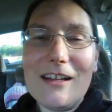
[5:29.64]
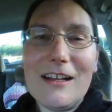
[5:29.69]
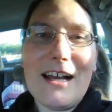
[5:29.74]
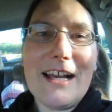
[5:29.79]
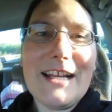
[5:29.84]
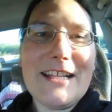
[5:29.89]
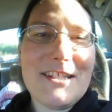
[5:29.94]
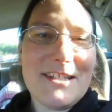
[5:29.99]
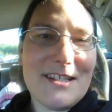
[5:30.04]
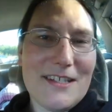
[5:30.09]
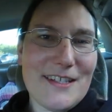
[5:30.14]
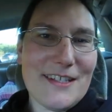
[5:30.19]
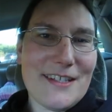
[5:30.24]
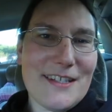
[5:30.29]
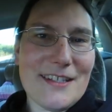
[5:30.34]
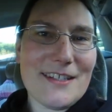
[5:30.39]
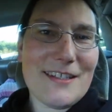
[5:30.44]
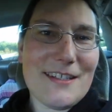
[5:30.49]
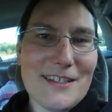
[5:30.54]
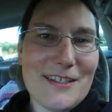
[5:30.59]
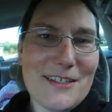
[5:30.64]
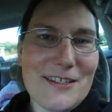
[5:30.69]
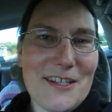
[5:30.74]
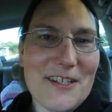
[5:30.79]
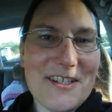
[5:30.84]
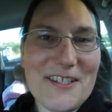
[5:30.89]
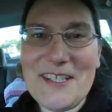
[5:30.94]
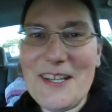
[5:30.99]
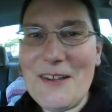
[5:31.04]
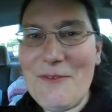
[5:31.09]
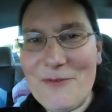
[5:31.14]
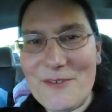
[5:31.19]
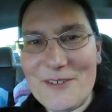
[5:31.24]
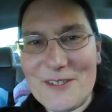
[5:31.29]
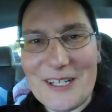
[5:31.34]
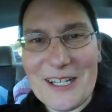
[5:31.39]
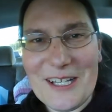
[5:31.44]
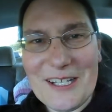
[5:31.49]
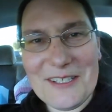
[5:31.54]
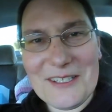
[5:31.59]
It's just
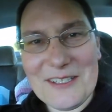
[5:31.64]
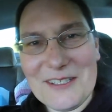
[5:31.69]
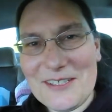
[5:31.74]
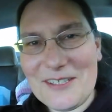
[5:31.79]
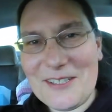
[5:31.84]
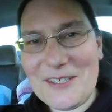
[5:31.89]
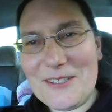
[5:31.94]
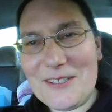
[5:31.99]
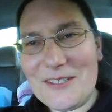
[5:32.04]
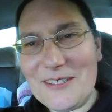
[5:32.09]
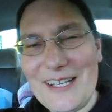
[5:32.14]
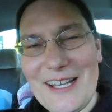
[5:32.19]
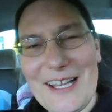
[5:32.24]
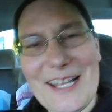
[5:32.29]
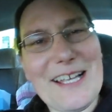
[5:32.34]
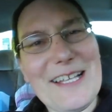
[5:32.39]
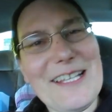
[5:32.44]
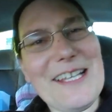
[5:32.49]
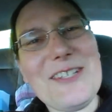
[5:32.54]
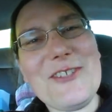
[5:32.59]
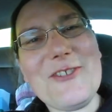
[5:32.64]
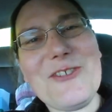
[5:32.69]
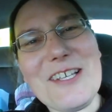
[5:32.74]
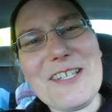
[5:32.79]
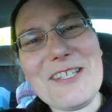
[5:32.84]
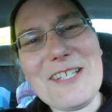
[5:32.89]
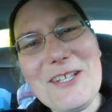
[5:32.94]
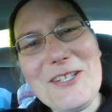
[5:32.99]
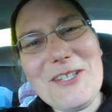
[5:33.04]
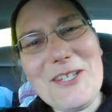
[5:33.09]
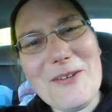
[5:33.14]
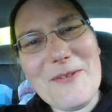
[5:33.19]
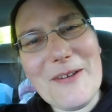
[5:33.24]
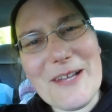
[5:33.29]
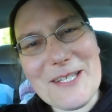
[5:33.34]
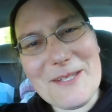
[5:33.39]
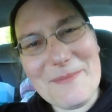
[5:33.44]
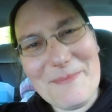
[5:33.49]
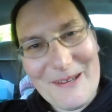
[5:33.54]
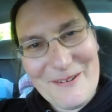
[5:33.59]
different and an interesting new
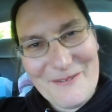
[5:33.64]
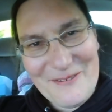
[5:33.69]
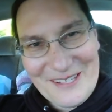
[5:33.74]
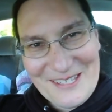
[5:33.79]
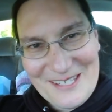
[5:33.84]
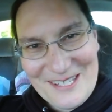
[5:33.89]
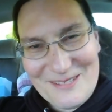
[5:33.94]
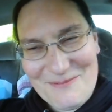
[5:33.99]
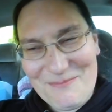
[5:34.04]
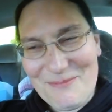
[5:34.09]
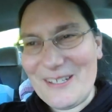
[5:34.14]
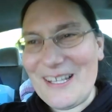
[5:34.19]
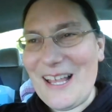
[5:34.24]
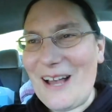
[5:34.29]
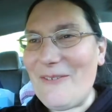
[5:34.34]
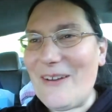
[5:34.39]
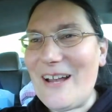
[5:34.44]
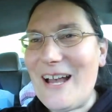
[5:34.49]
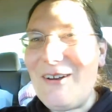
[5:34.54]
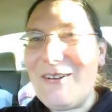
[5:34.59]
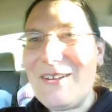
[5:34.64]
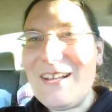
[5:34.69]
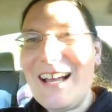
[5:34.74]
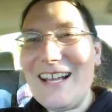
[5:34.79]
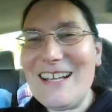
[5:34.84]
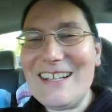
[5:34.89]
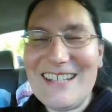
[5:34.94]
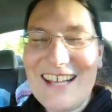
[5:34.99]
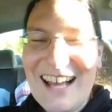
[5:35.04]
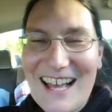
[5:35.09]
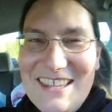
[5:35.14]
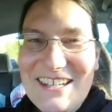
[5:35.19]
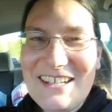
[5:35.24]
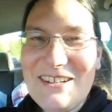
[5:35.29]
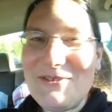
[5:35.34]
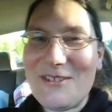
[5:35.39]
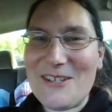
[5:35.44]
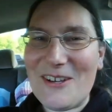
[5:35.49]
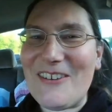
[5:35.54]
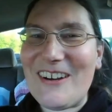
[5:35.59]
experience, let's put it that way. I think it
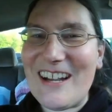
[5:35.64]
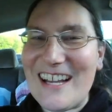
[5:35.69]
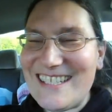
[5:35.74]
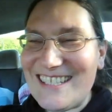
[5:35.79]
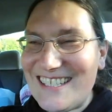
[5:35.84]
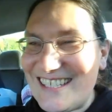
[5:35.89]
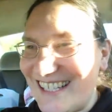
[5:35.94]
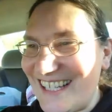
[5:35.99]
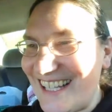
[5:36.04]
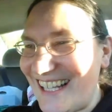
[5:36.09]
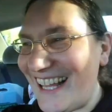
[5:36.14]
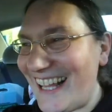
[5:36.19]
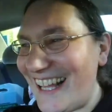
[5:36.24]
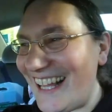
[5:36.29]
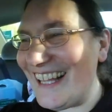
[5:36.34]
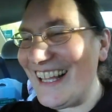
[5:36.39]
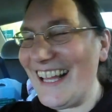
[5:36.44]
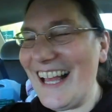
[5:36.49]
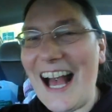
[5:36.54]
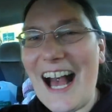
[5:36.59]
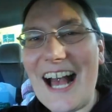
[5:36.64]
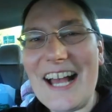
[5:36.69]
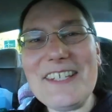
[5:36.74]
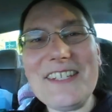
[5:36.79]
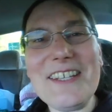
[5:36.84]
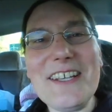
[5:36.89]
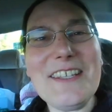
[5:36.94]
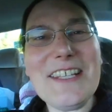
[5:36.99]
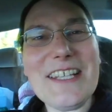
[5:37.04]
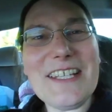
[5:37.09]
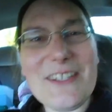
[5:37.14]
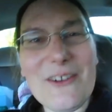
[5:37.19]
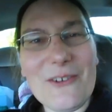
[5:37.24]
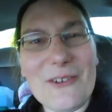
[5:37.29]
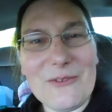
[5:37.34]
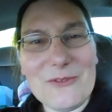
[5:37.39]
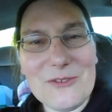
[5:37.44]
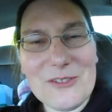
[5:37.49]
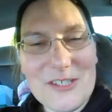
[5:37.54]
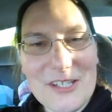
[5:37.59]
was all right. I certainly
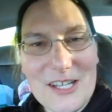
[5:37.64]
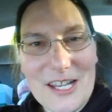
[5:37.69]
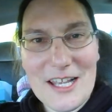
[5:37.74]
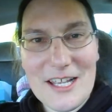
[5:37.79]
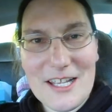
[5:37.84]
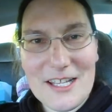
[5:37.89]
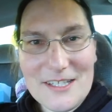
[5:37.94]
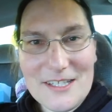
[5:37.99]
don't want to